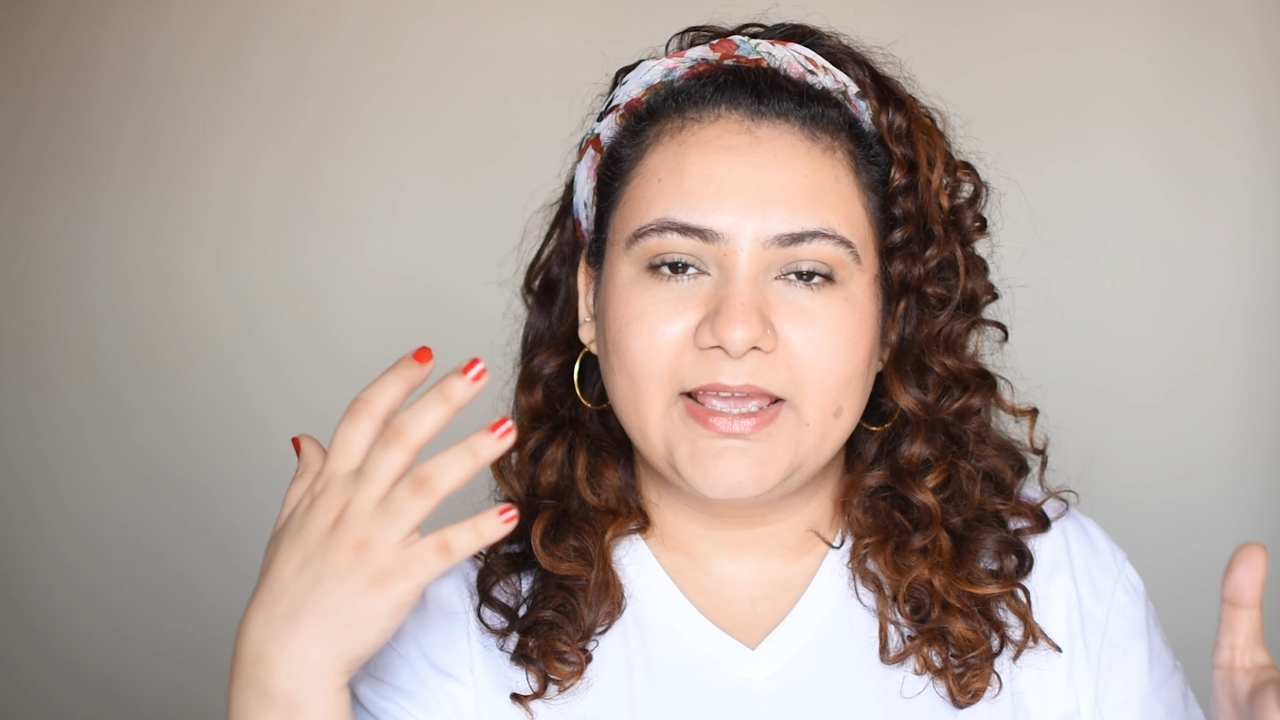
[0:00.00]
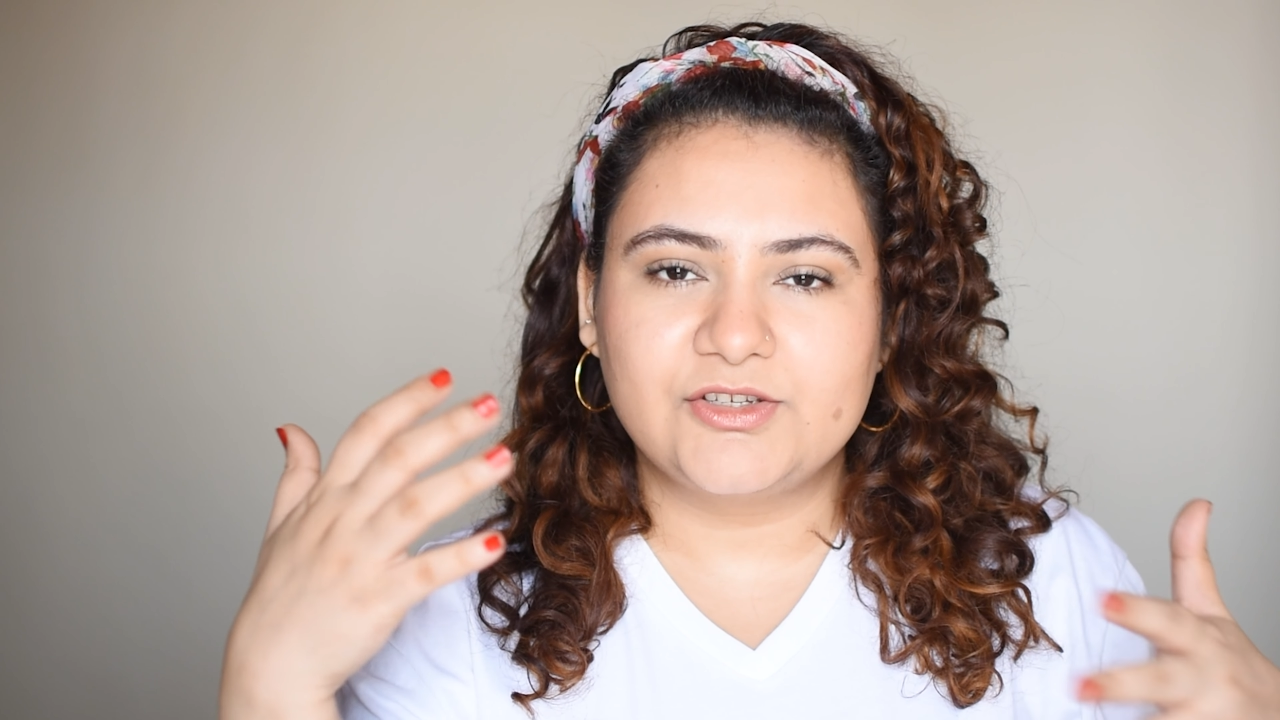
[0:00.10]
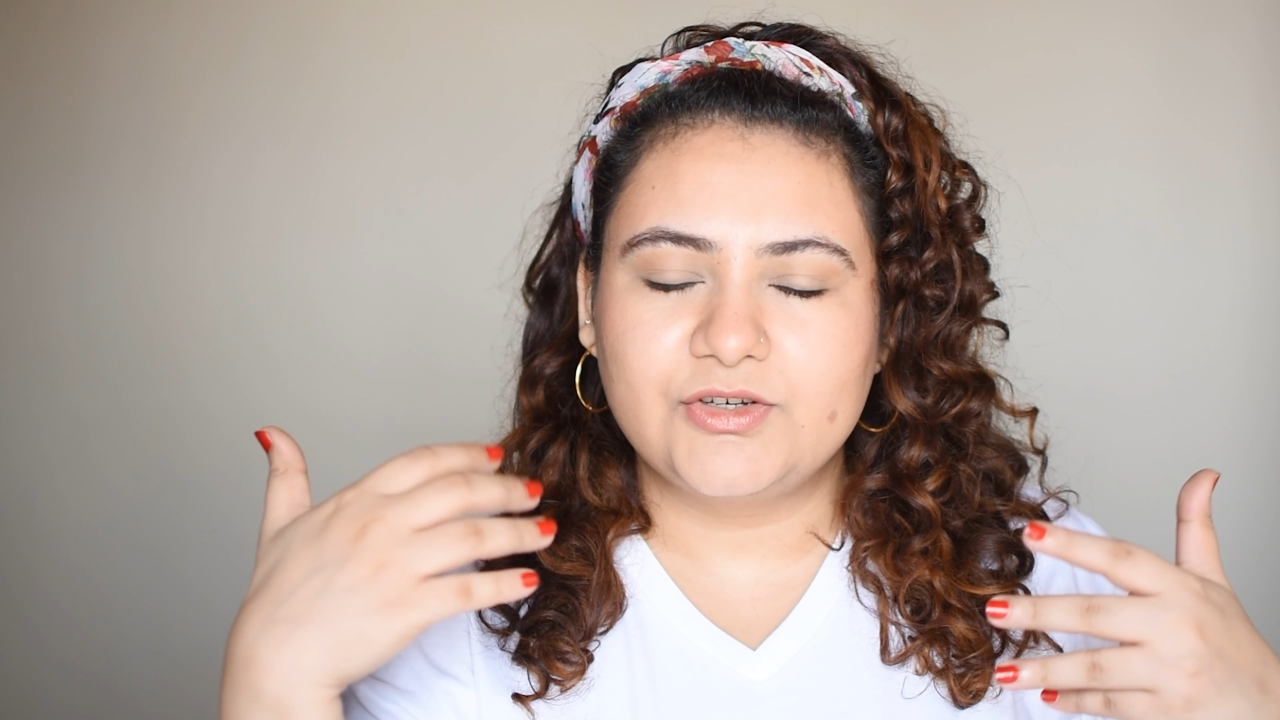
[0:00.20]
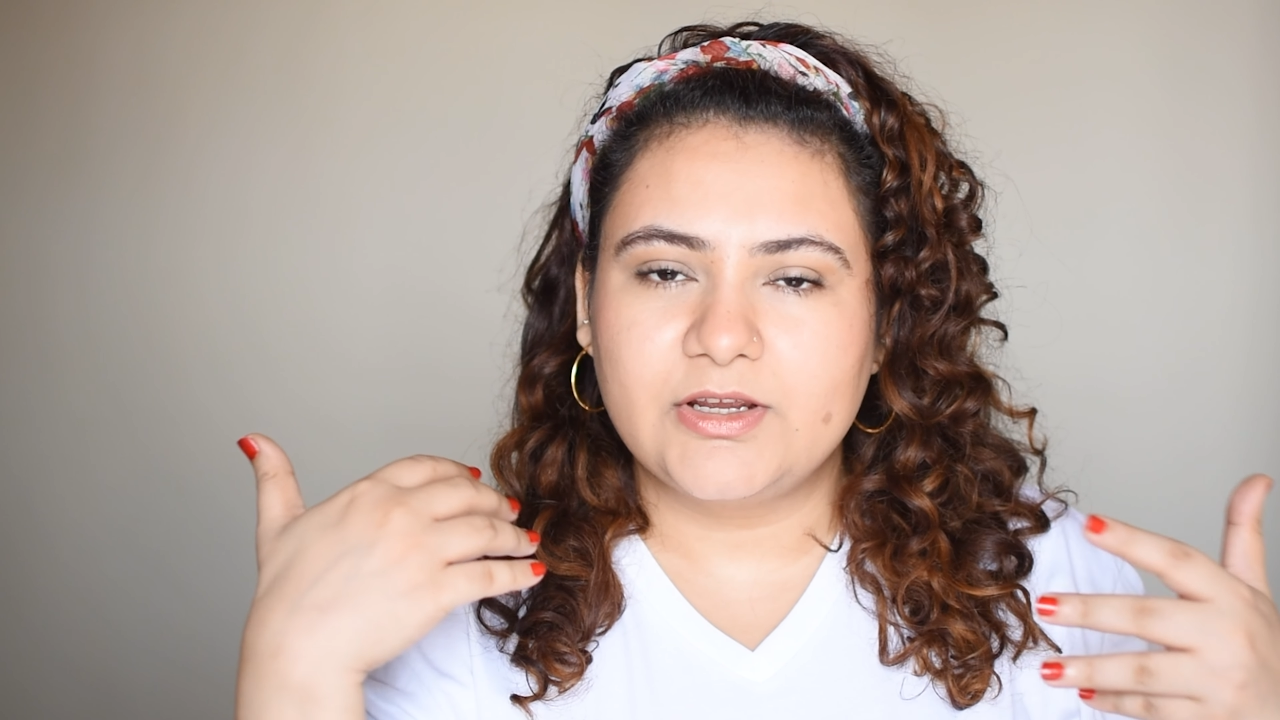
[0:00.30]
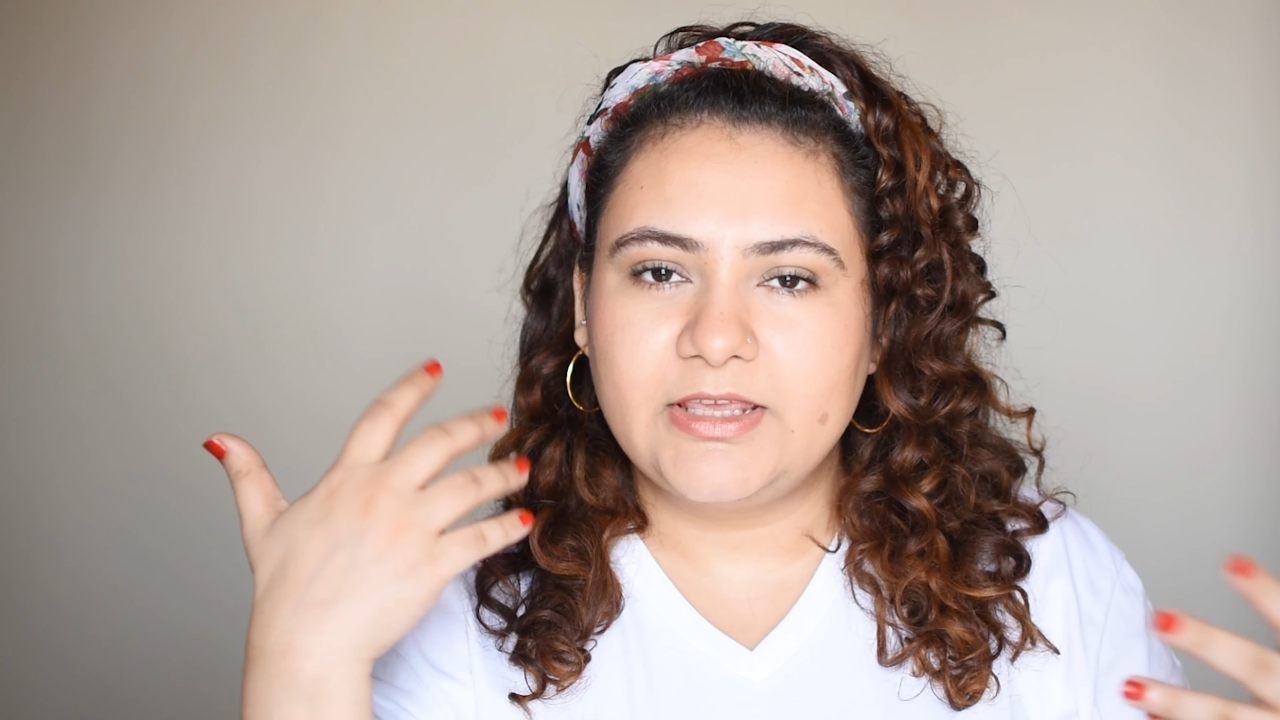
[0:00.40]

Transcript: extra